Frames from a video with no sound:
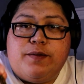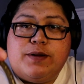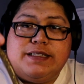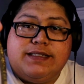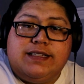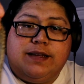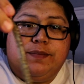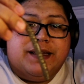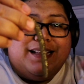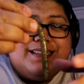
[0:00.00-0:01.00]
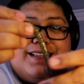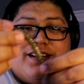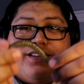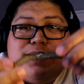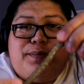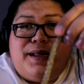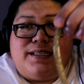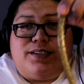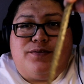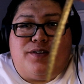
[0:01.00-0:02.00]
What's a stick bait? It's literally a
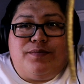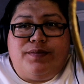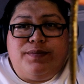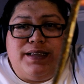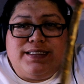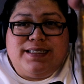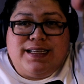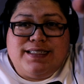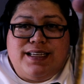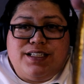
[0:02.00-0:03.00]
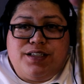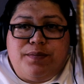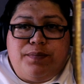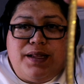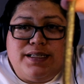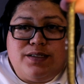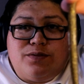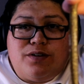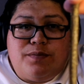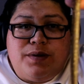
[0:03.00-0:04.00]
plastic worm, a 6-inch plastic
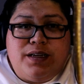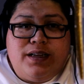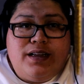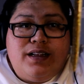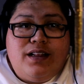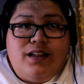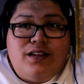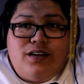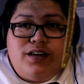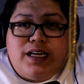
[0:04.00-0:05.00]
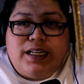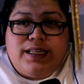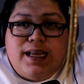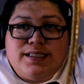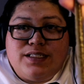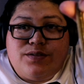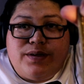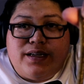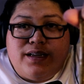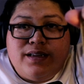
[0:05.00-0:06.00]
worm. Learn how to Texas
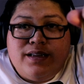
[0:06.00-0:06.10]
rig it.